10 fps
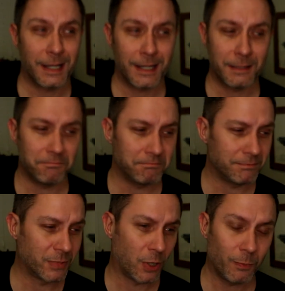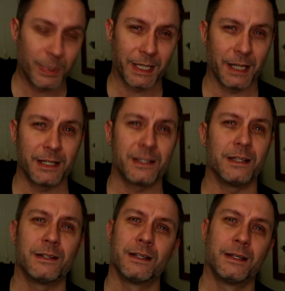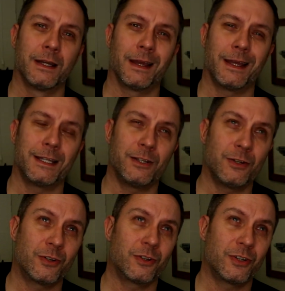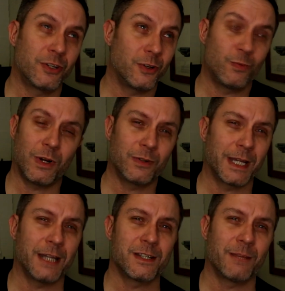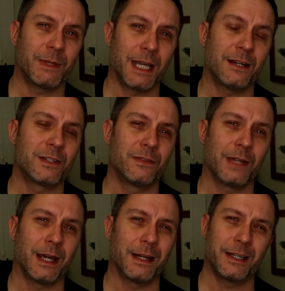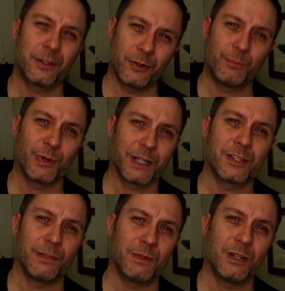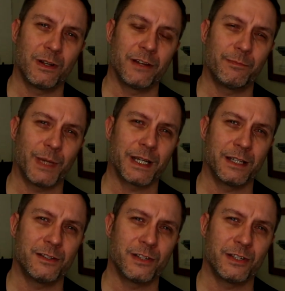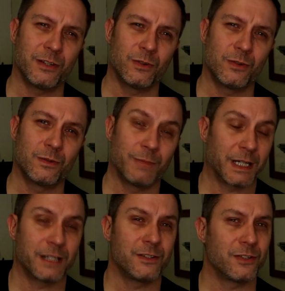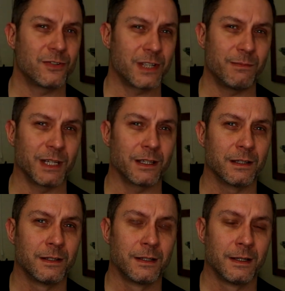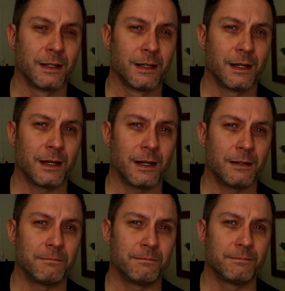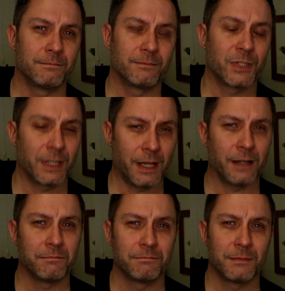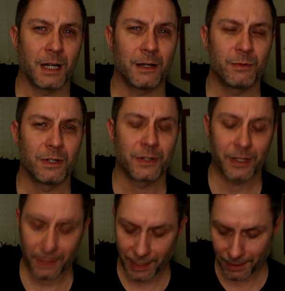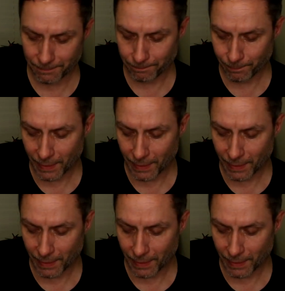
complicated. You could well get something out of that, and it could bring some new life back into your simming. So yeah, I would look at that.